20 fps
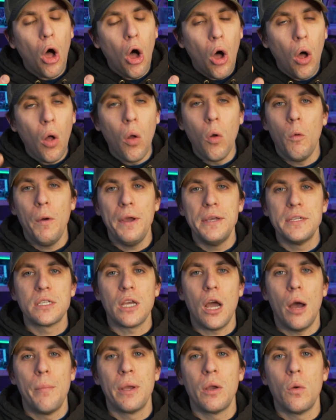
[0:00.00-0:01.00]
always
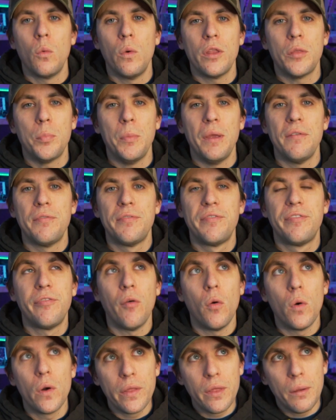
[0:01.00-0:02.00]
coming with me
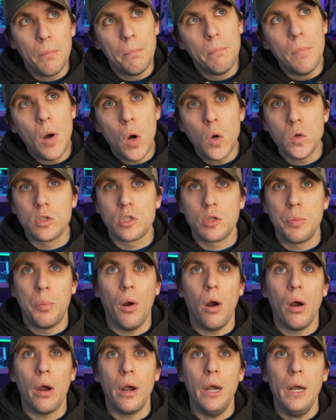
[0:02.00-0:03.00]
for the most
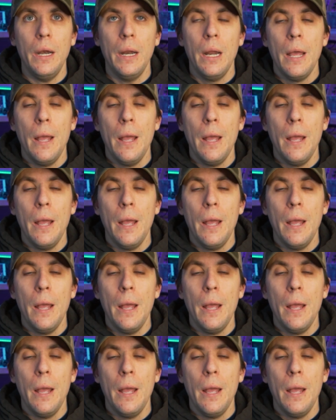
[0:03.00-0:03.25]
part